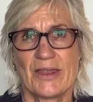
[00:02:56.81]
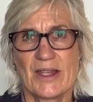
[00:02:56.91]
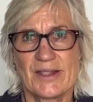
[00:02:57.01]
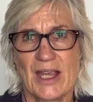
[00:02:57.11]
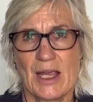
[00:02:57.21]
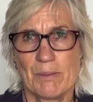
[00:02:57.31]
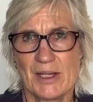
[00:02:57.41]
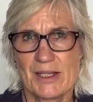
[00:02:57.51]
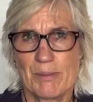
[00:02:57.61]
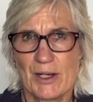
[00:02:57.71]
This
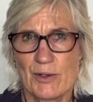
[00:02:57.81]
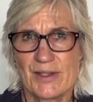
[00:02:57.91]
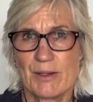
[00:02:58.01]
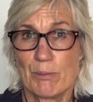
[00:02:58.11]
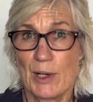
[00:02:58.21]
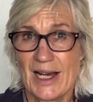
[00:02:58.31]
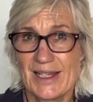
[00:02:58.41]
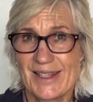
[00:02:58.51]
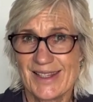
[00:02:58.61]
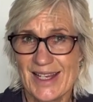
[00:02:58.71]
happens because the
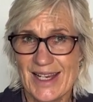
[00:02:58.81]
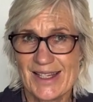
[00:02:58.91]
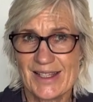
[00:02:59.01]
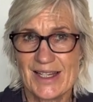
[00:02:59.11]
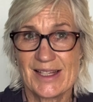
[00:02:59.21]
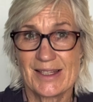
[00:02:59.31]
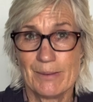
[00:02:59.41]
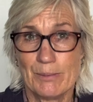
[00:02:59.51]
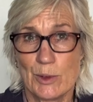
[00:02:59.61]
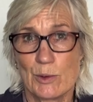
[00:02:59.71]
brain sees these
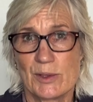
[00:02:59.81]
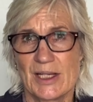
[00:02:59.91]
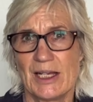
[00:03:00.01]
symbols